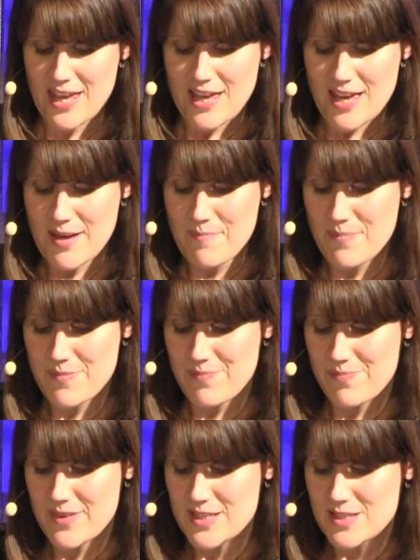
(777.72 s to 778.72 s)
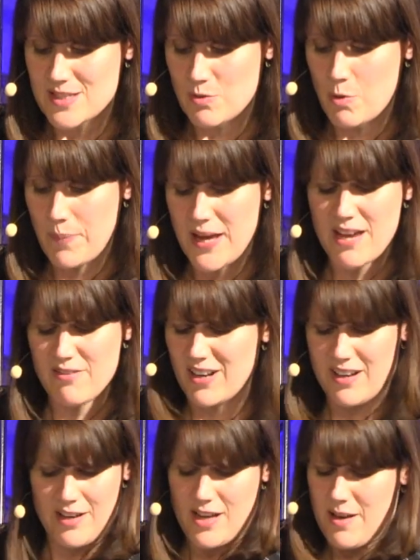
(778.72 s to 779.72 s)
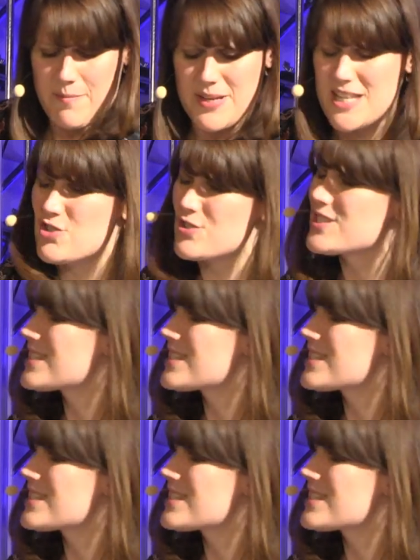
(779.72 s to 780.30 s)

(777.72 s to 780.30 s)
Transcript: Um, to appear, I mean, it doesn't